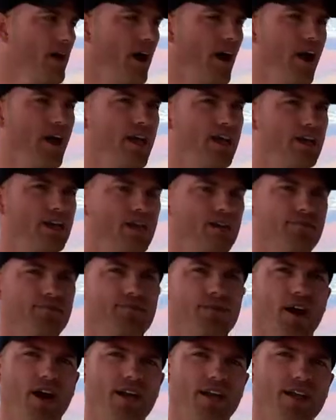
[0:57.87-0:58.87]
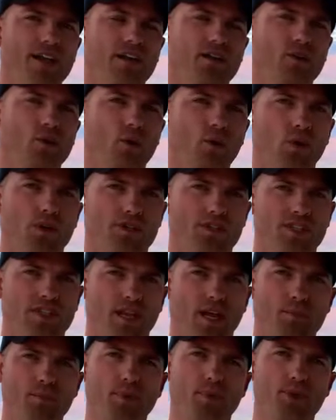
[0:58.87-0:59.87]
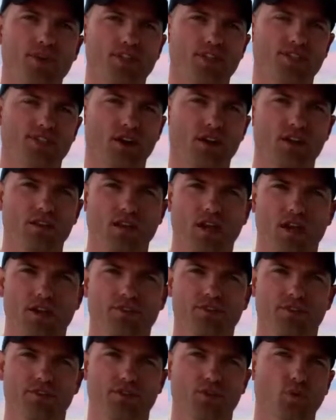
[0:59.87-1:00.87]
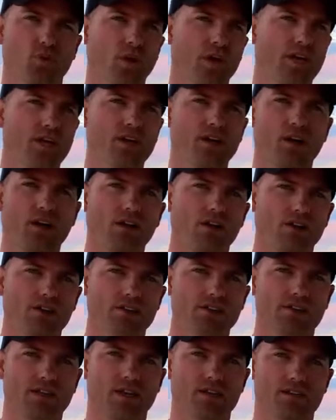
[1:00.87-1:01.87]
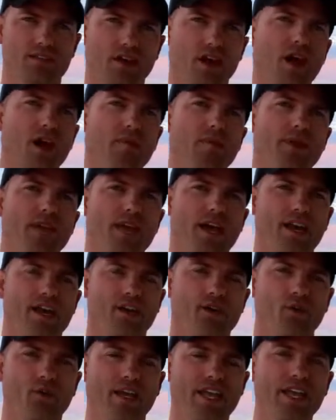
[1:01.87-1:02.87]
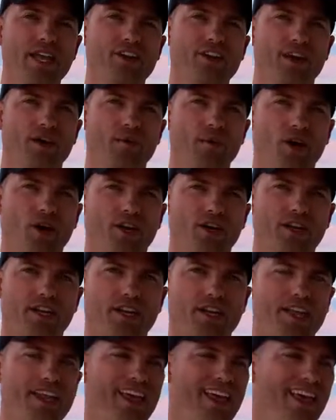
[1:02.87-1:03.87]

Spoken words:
I ended up finding a course that I purchased online for $20 that taught me how to do internet marketing.